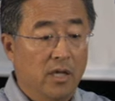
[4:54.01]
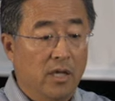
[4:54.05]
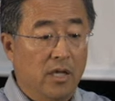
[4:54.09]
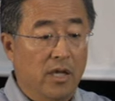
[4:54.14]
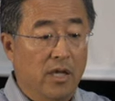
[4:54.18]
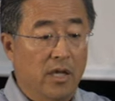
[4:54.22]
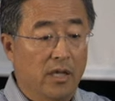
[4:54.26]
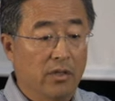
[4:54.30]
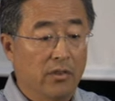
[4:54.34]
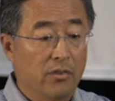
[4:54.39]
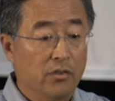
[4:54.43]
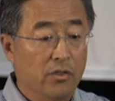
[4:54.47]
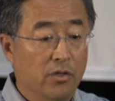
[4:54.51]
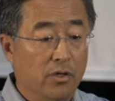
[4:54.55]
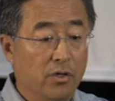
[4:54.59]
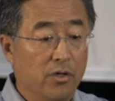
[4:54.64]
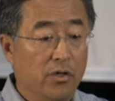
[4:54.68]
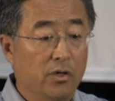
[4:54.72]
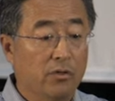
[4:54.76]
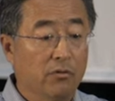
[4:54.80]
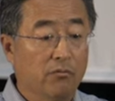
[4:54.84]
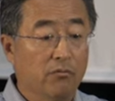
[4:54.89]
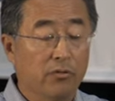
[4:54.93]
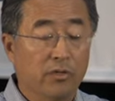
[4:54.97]
And
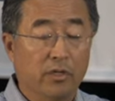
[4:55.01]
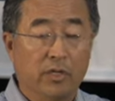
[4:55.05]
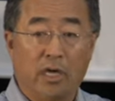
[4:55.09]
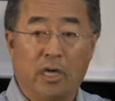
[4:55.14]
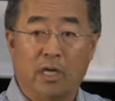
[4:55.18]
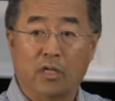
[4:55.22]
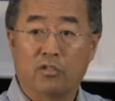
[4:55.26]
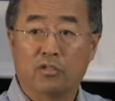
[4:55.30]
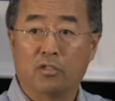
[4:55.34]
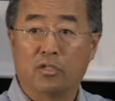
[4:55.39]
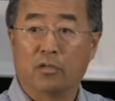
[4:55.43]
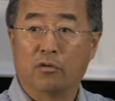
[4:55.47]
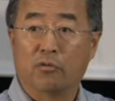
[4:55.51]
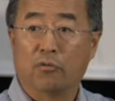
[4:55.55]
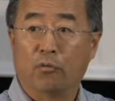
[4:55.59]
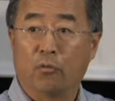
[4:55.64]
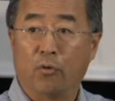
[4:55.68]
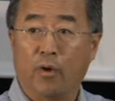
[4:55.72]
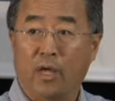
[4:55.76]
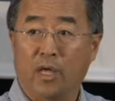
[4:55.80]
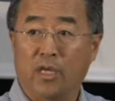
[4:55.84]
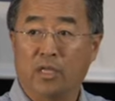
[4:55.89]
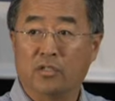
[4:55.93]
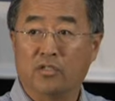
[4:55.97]
third, we actually
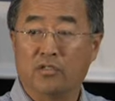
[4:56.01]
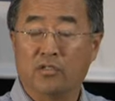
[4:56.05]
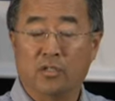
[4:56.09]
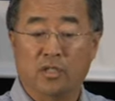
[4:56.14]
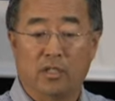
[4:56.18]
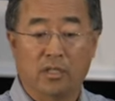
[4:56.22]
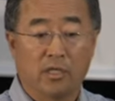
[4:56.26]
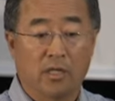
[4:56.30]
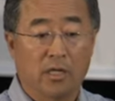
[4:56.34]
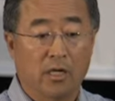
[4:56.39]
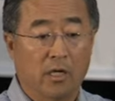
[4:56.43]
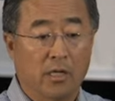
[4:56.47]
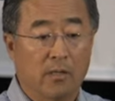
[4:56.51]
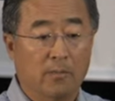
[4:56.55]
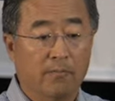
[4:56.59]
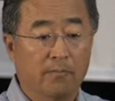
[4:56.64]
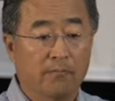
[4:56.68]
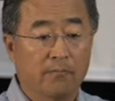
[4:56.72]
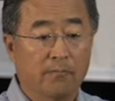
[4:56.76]
raised the